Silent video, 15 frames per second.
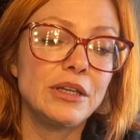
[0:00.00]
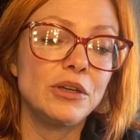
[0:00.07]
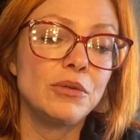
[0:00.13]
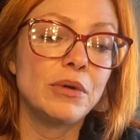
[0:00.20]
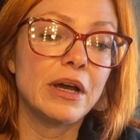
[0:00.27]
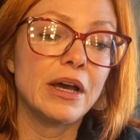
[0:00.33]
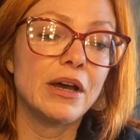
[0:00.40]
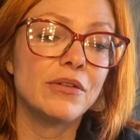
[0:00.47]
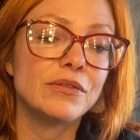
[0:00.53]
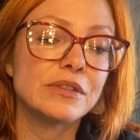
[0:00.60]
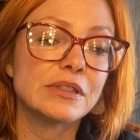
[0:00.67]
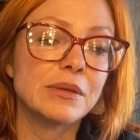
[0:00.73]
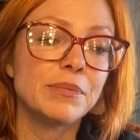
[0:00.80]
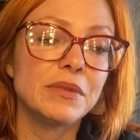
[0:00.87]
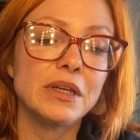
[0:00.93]
you have
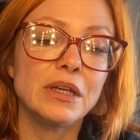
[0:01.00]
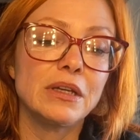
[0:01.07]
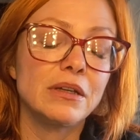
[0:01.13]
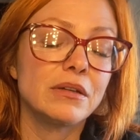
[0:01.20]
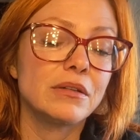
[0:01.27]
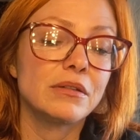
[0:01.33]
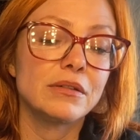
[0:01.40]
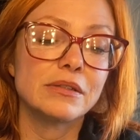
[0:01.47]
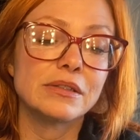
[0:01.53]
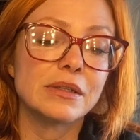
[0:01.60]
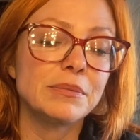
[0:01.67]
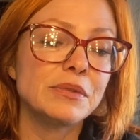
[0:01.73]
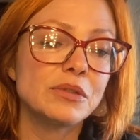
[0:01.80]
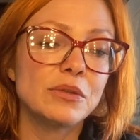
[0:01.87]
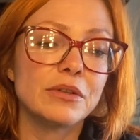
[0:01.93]
something,
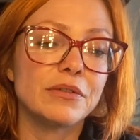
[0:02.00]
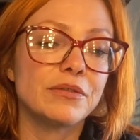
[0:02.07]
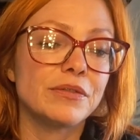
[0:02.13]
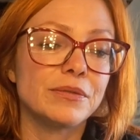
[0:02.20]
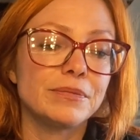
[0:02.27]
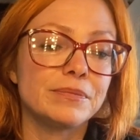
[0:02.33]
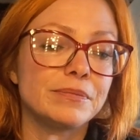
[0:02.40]
some sort of,